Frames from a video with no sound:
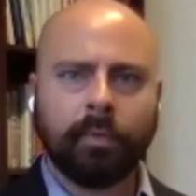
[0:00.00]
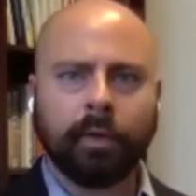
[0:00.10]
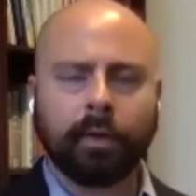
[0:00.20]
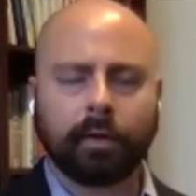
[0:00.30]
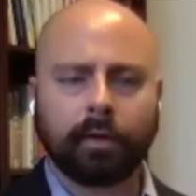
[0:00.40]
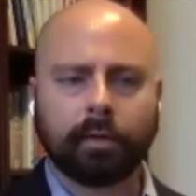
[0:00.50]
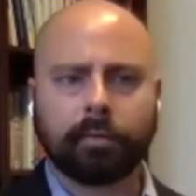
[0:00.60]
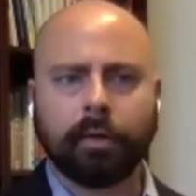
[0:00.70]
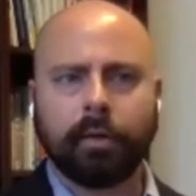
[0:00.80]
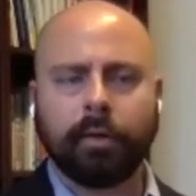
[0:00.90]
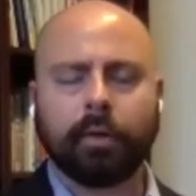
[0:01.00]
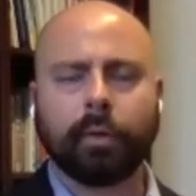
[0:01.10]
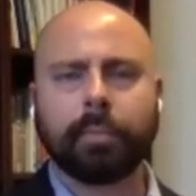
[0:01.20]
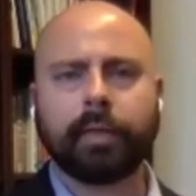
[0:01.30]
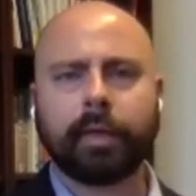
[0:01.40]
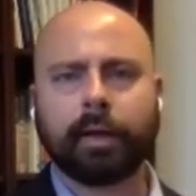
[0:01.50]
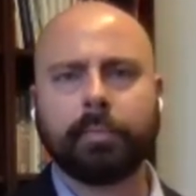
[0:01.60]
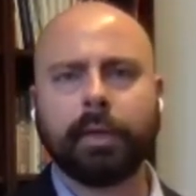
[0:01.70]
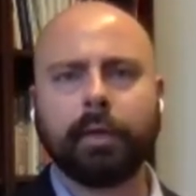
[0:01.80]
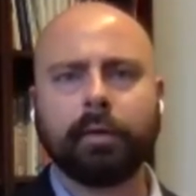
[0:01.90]
And by that I
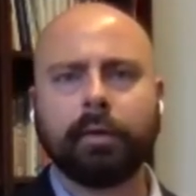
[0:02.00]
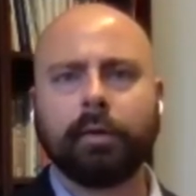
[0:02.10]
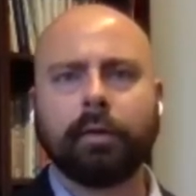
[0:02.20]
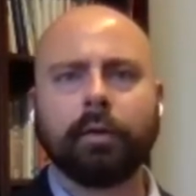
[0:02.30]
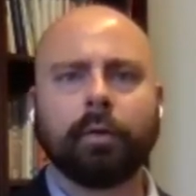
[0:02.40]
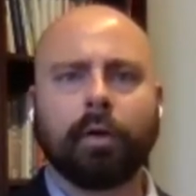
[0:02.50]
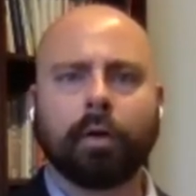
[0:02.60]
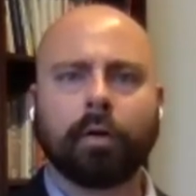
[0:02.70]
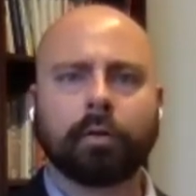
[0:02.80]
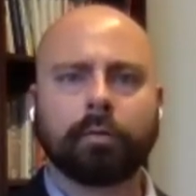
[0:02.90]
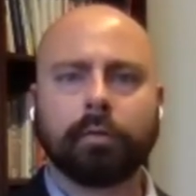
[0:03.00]
mean, our